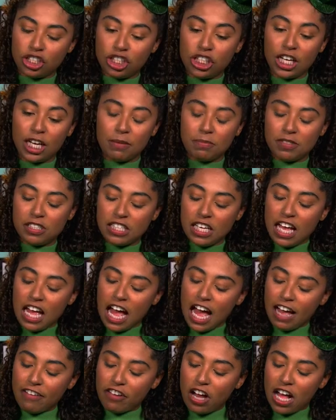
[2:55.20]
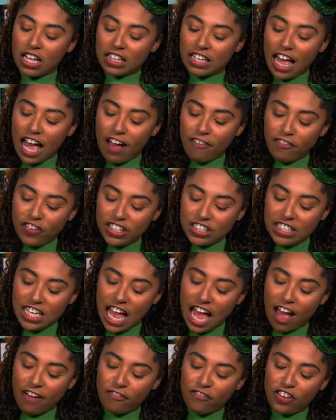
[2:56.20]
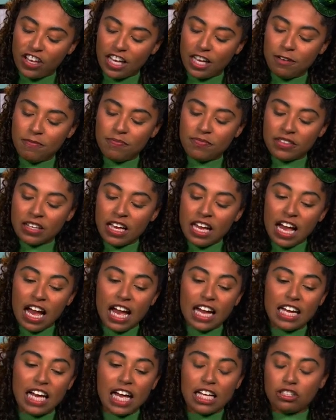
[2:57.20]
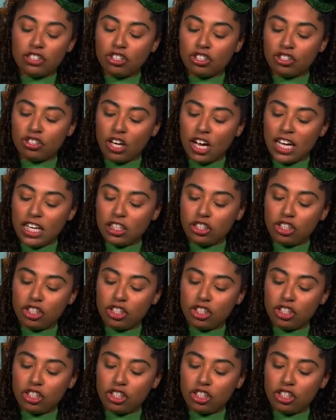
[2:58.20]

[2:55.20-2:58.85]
chips. I've got Laffy Taffy. I got straight